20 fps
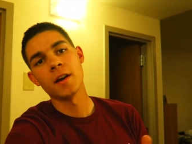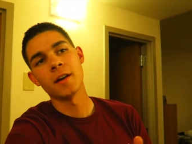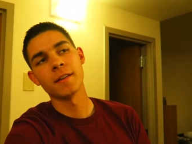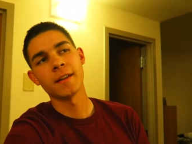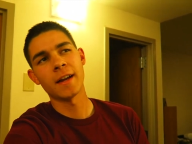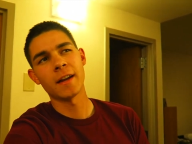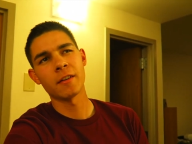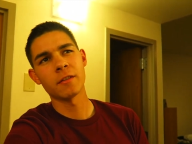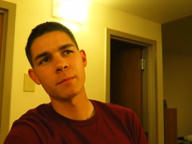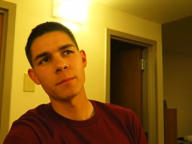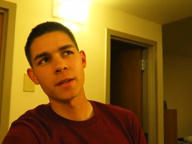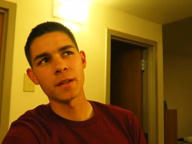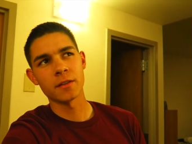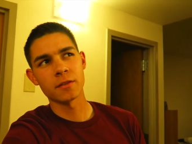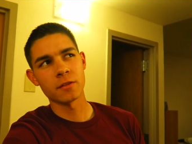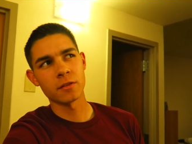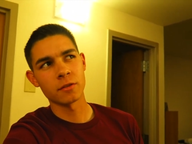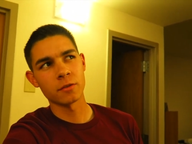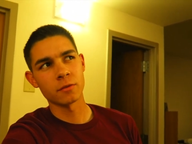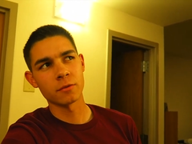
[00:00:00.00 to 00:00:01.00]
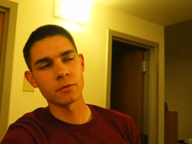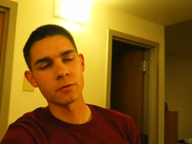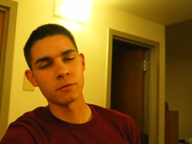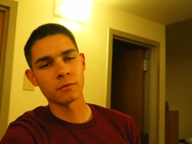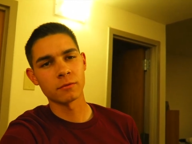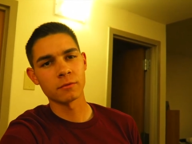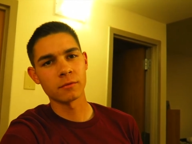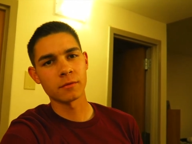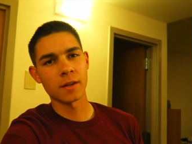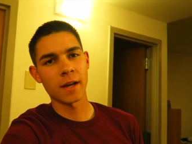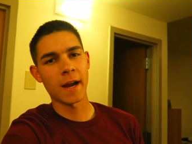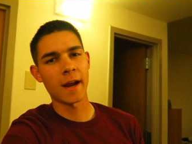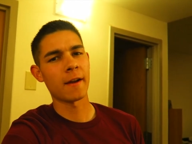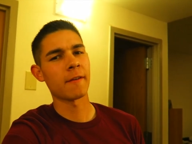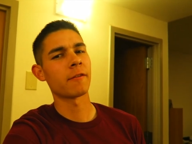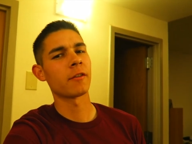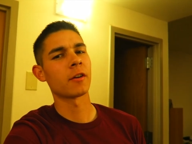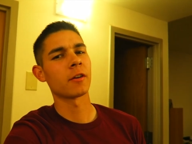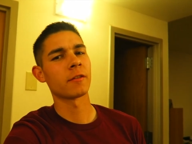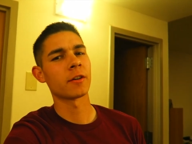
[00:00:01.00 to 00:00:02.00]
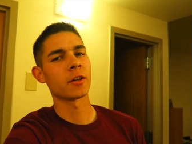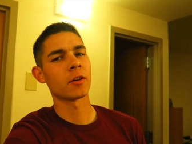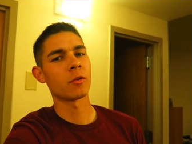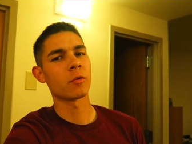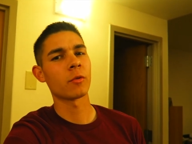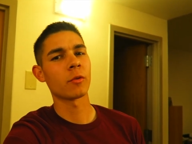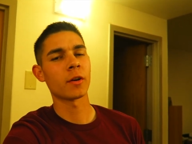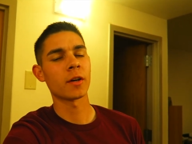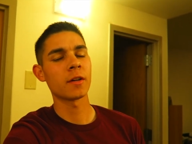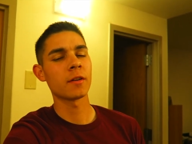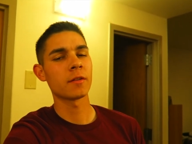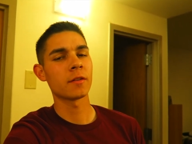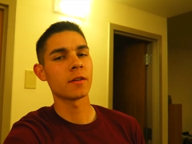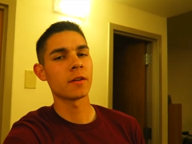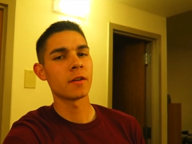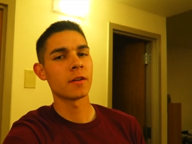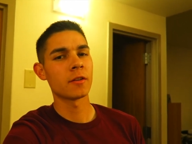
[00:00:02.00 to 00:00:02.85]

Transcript: allowed me to have her record.